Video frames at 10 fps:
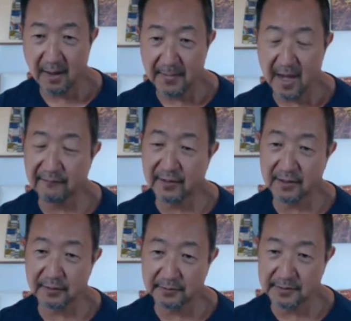having
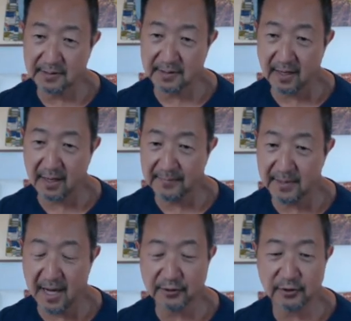those
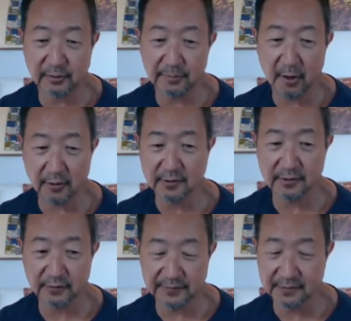National Park
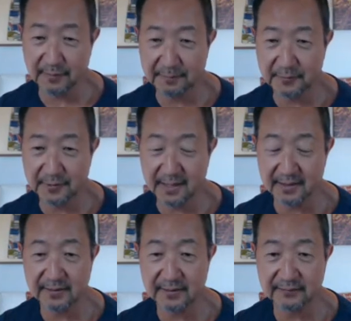Service
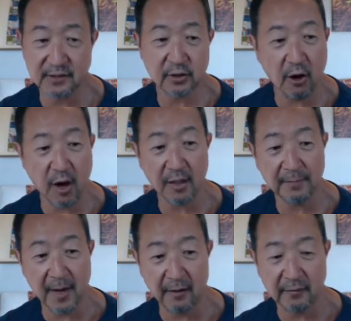representatives talk
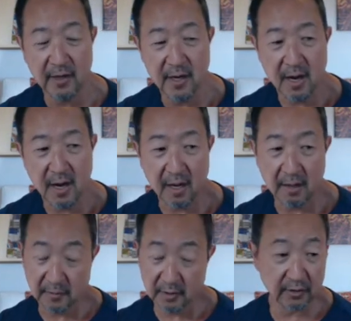about
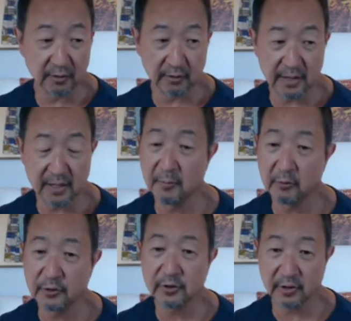literally
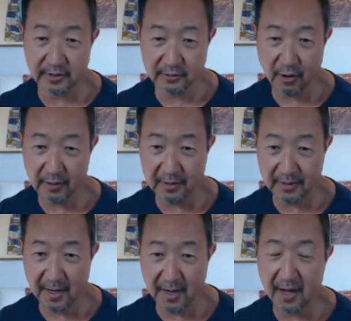emotionally talking
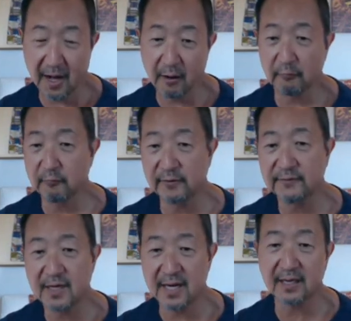about how it would have
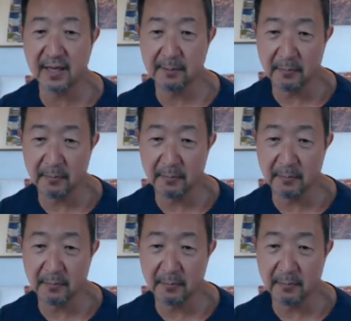taken them